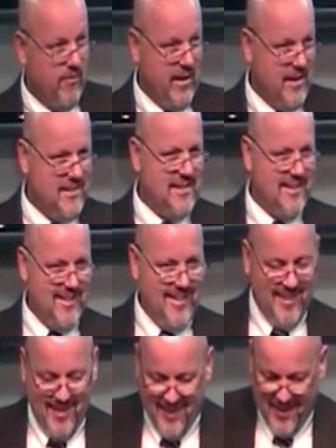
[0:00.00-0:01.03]
to feed you
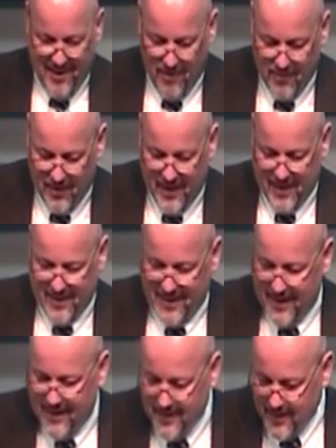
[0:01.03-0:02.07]
on that
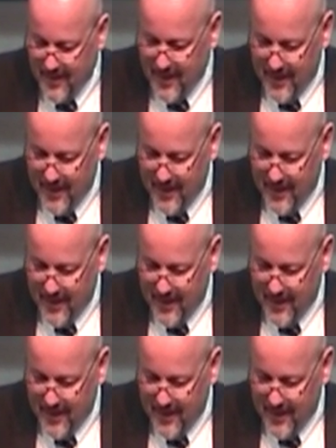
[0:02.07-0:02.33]
day.